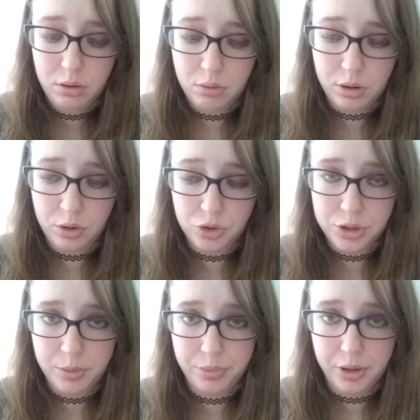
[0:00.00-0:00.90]
or you're just
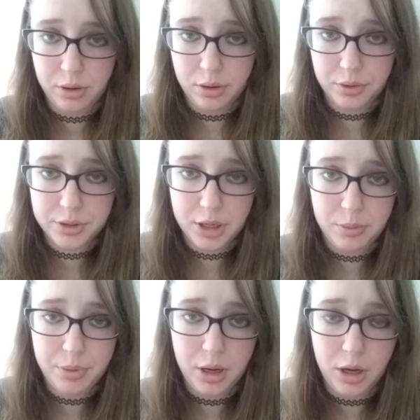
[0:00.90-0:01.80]
simply not on the
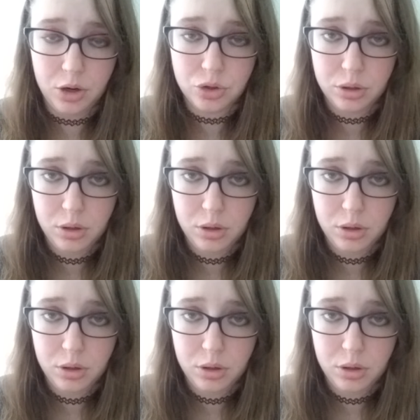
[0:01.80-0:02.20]
same page.